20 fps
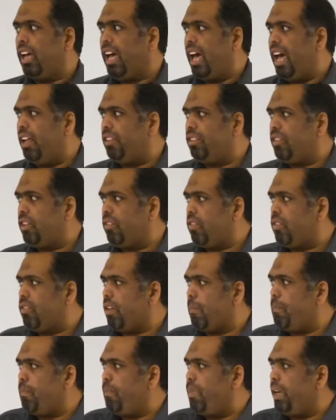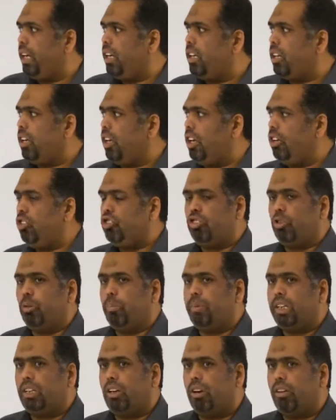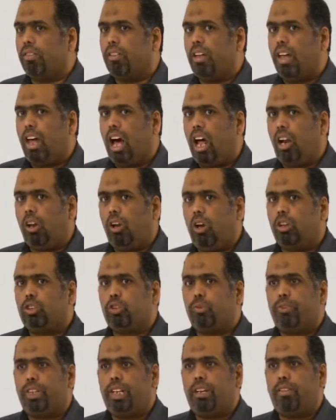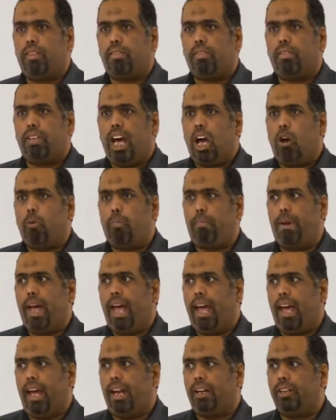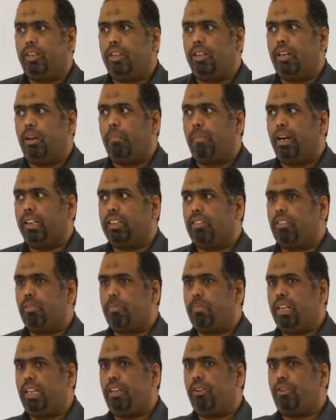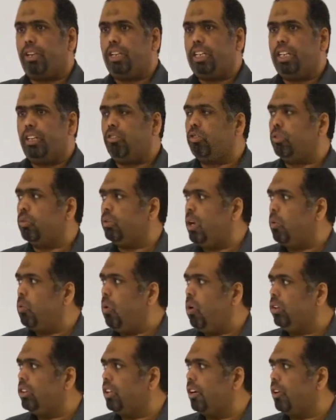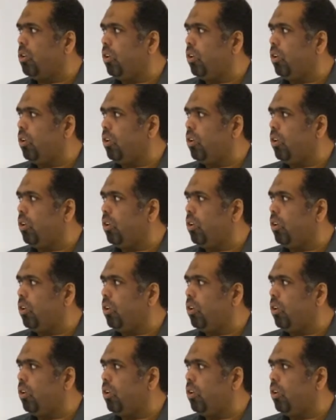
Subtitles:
And this is a big issue because a lot of this is now banned, but it's being released to the water